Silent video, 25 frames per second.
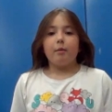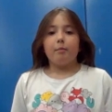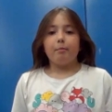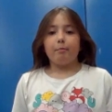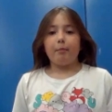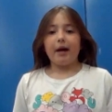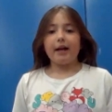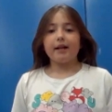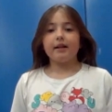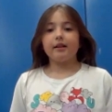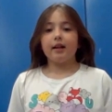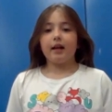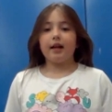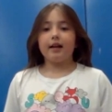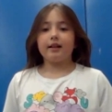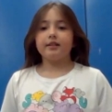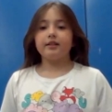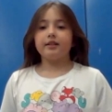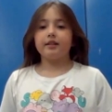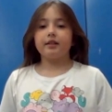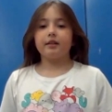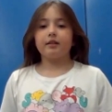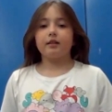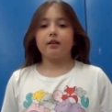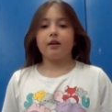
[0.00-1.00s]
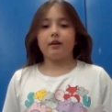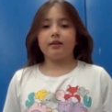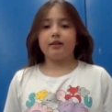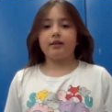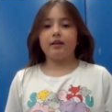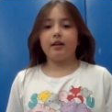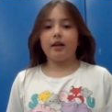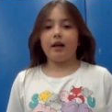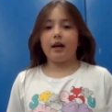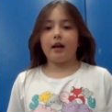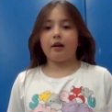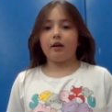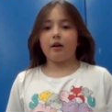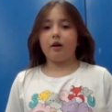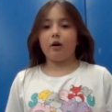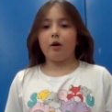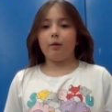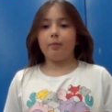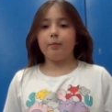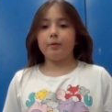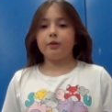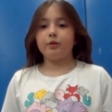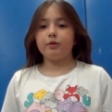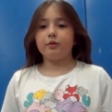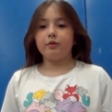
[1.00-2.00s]
My class got the uh,
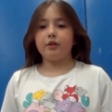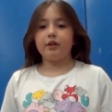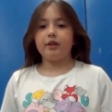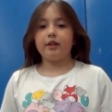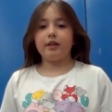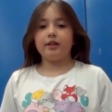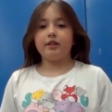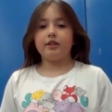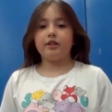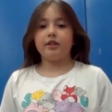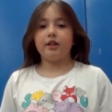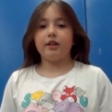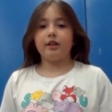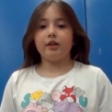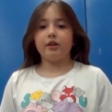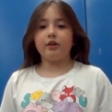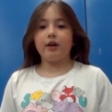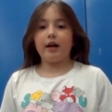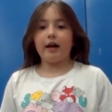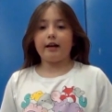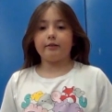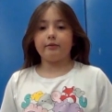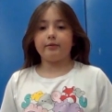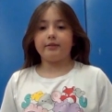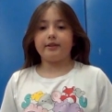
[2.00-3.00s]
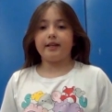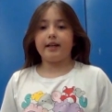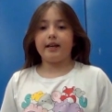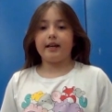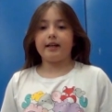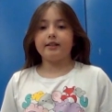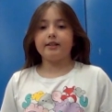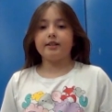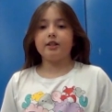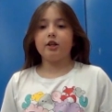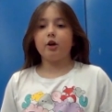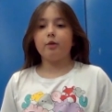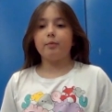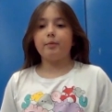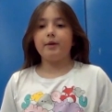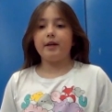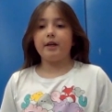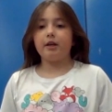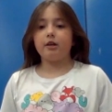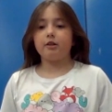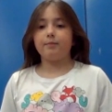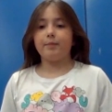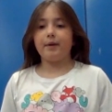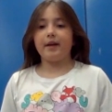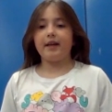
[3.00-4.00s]
opportunity to interact with the
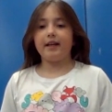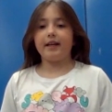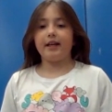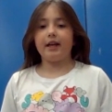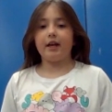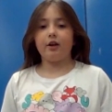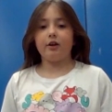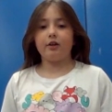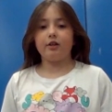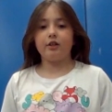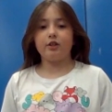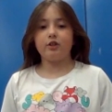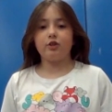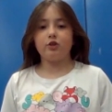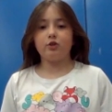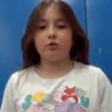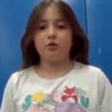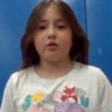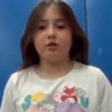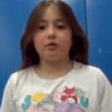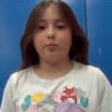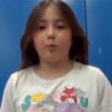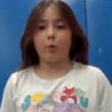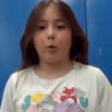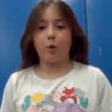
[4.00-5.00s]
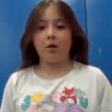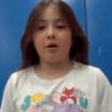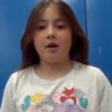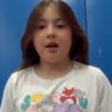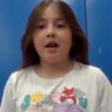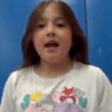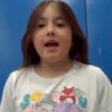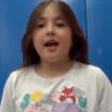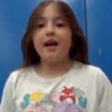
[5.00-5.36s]
STLP Hispanic Heritage Choice Board,